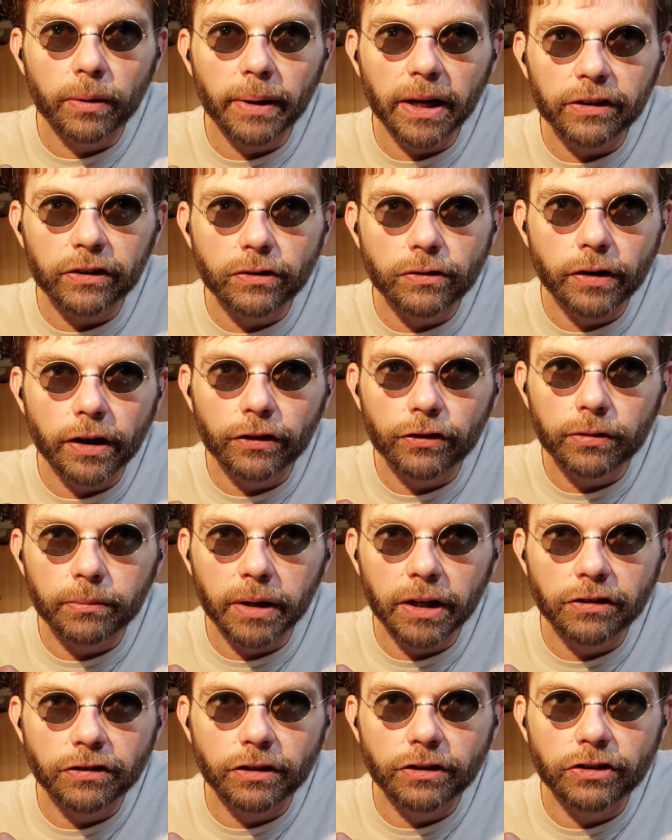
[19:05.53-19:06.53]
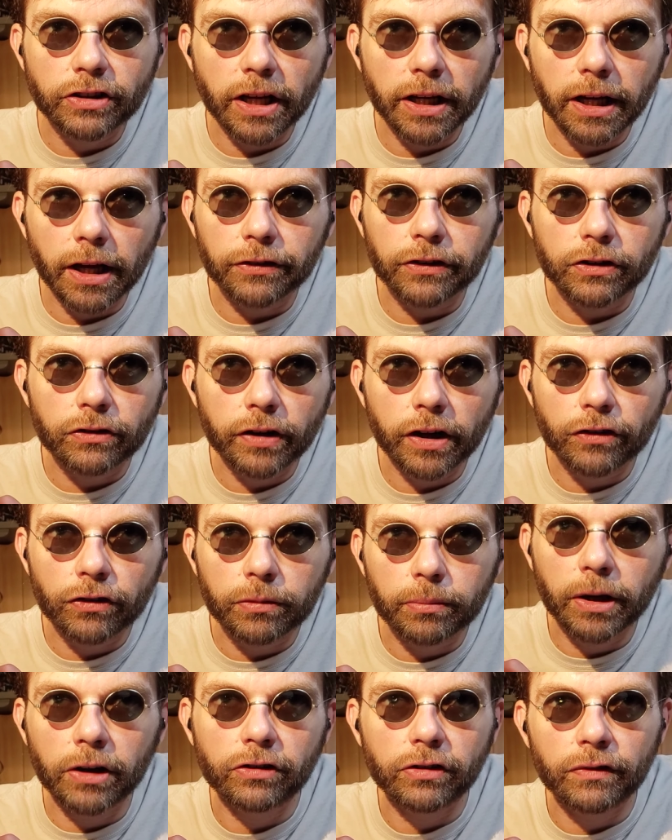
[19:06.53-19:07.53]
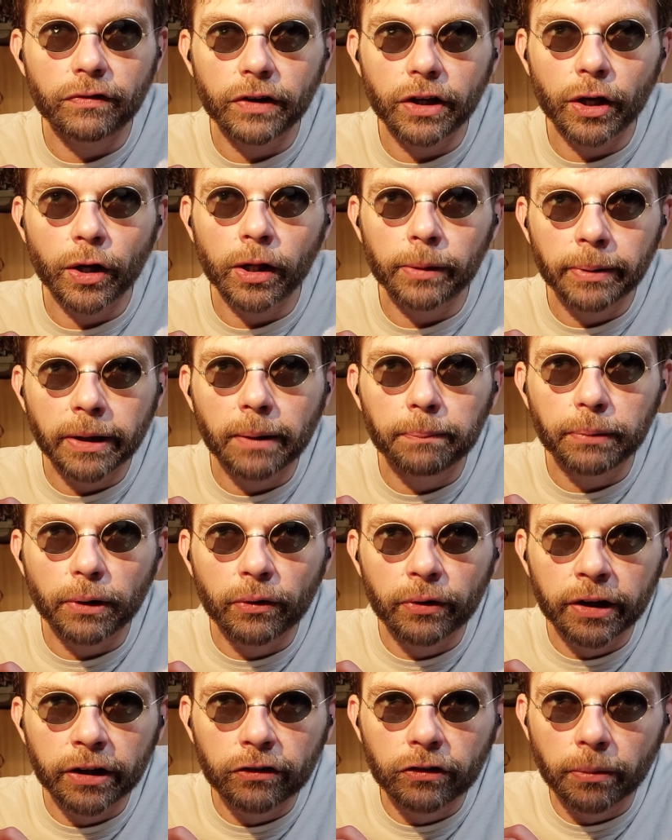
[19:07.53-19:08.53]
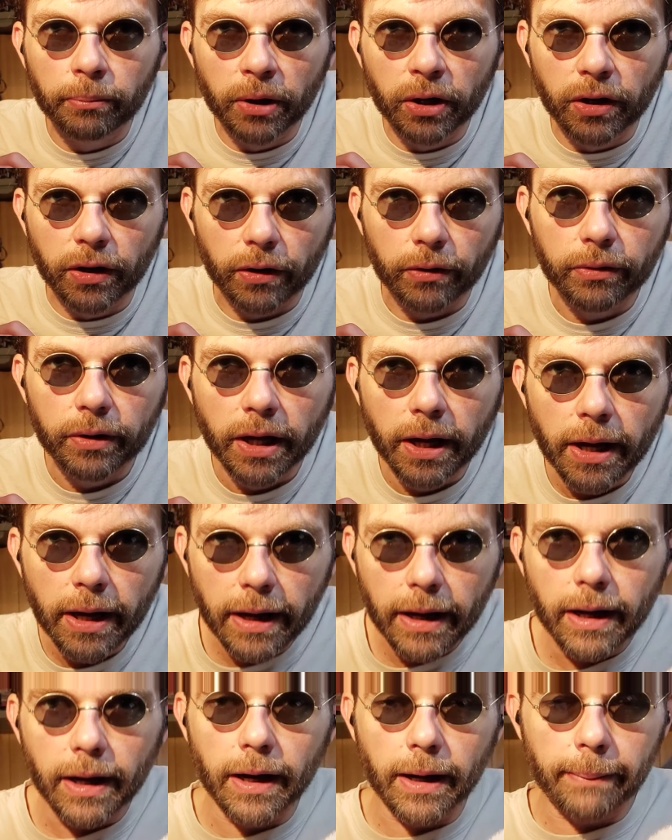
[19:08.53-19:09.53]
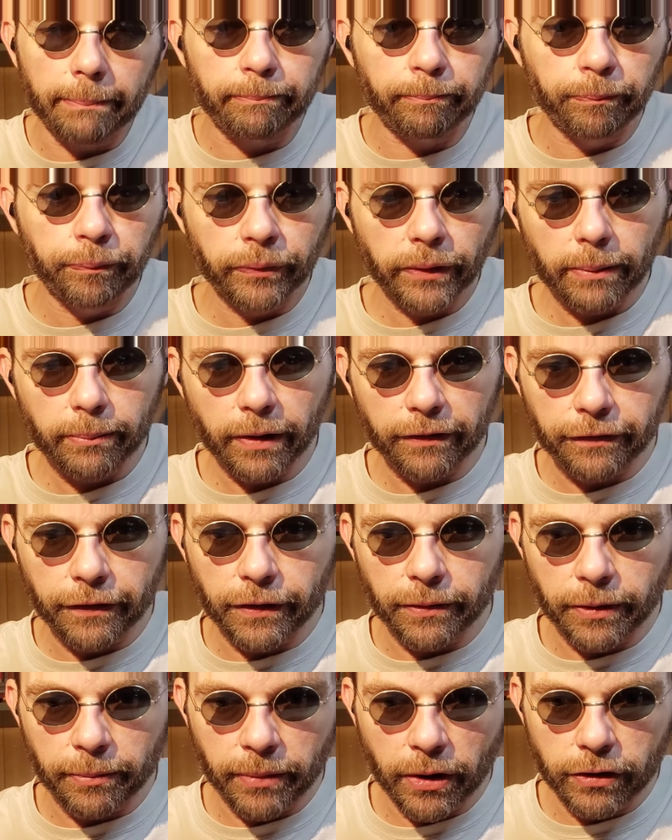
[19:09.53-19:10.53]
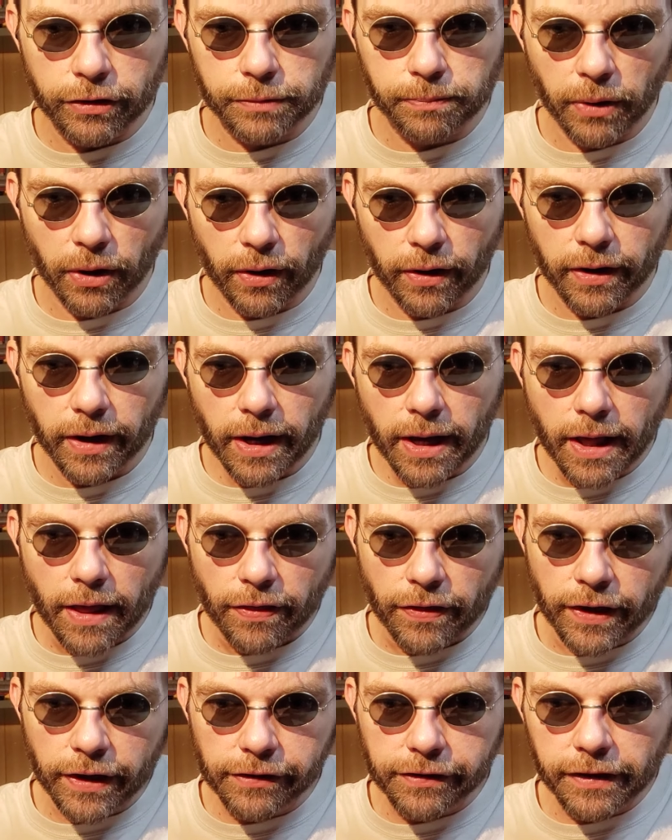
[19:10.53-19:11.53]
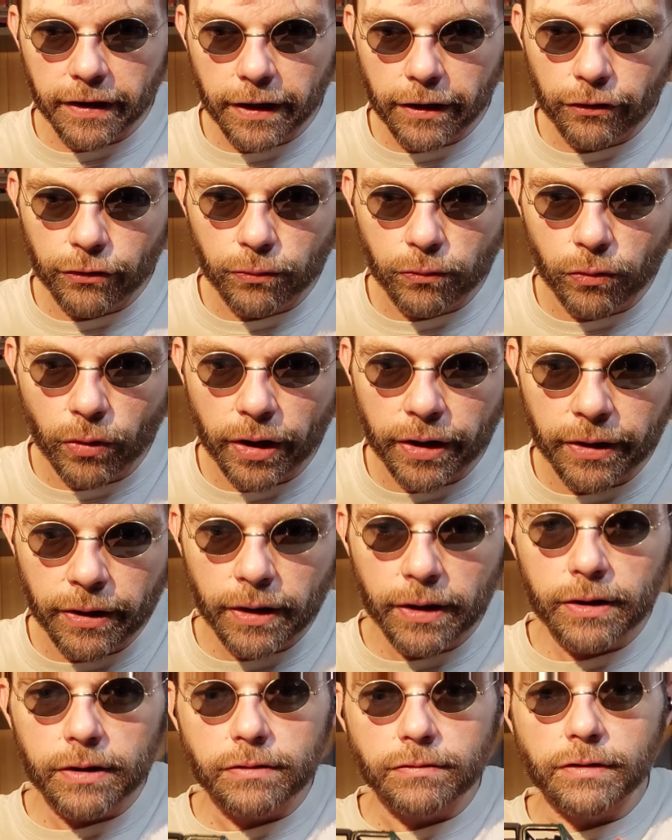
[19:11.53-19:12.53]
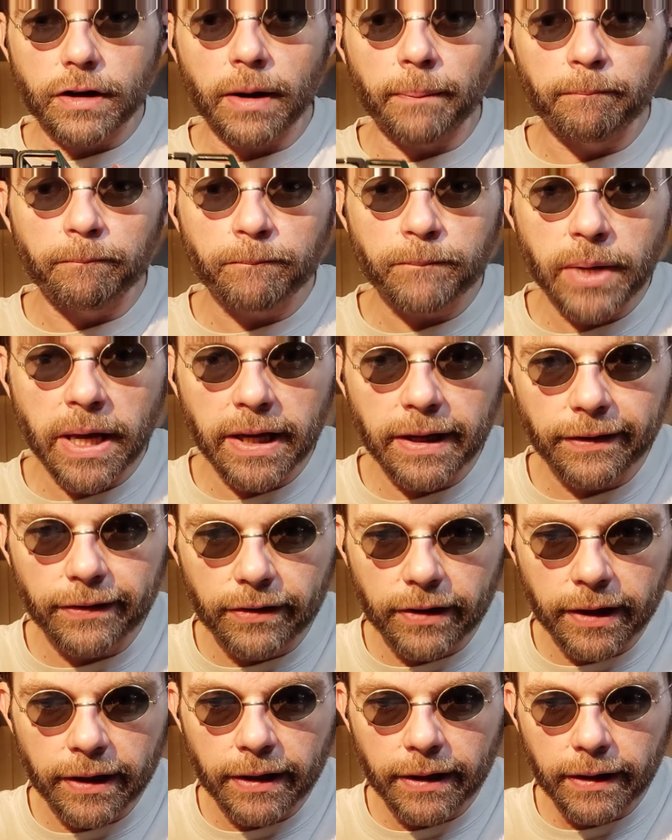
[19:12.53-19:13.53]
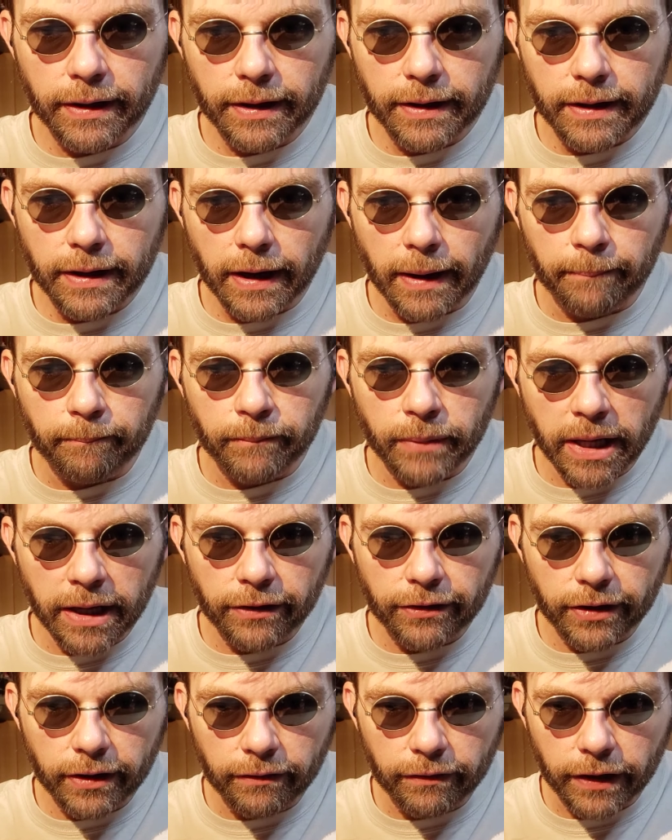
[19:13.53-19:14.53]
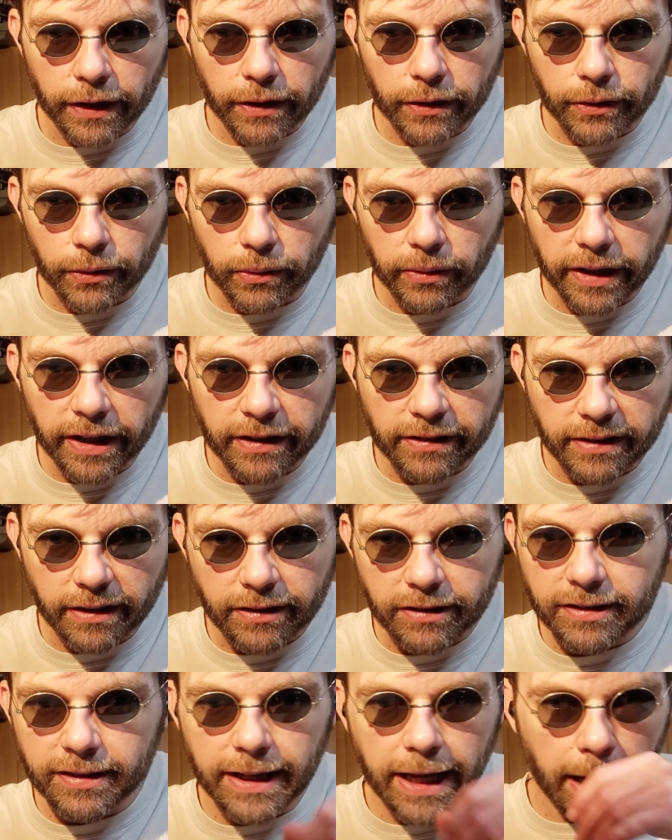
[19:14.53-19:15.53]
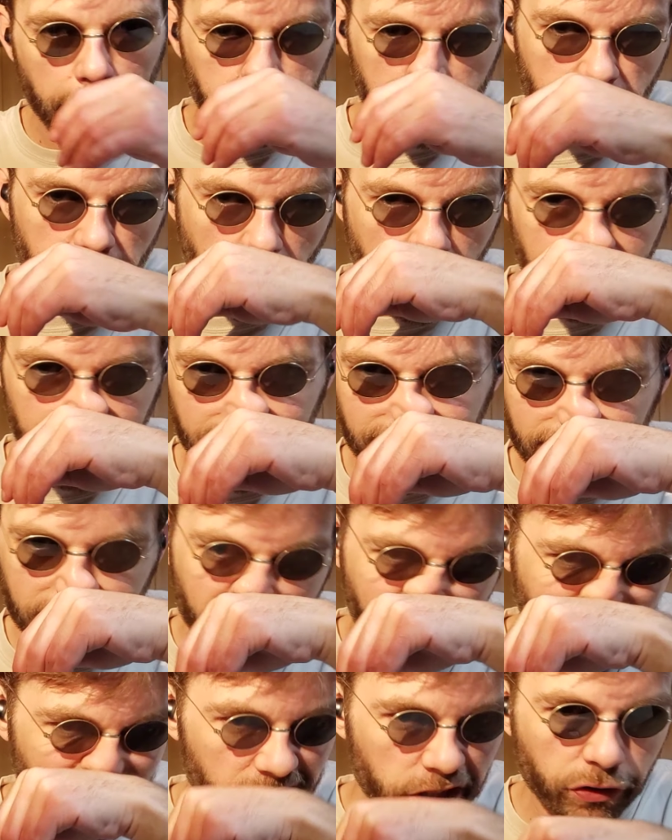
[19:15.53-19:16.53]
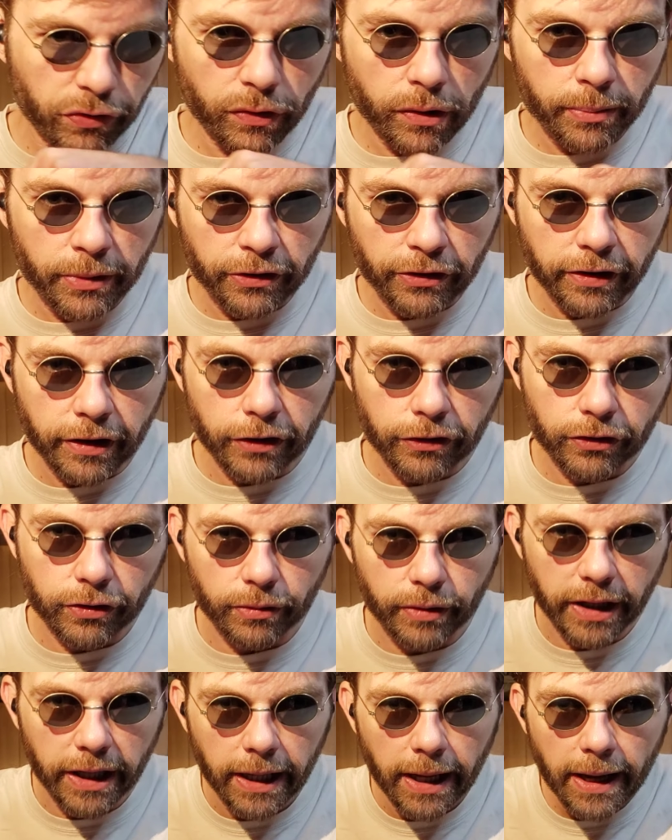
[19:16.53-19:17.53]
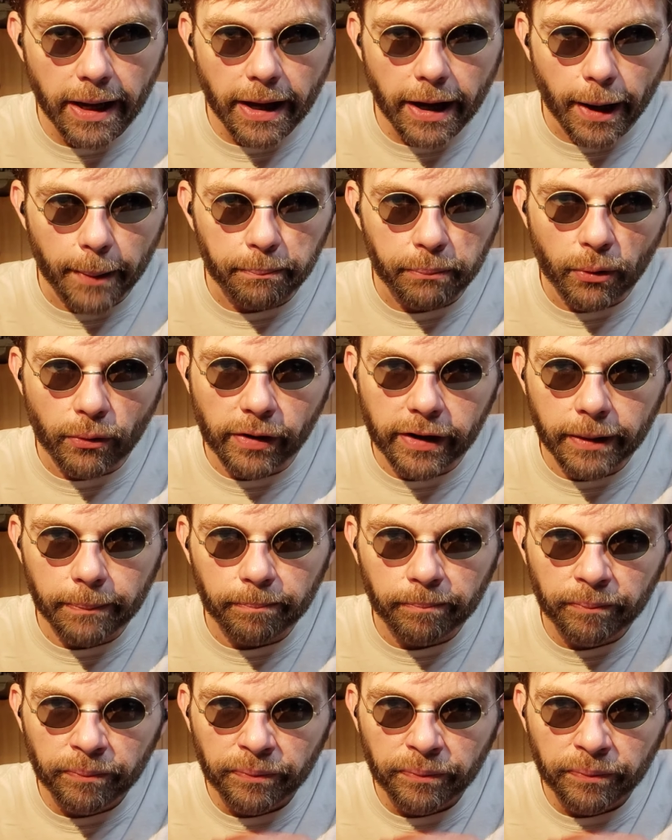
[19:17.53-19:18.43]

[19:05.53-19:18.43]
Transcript: about the transformation, check out the transformation video I'll be uploading tomorrow. But for the most part, this is one amazing, amazing vehicle. It's a snapshot into Transformers history, a point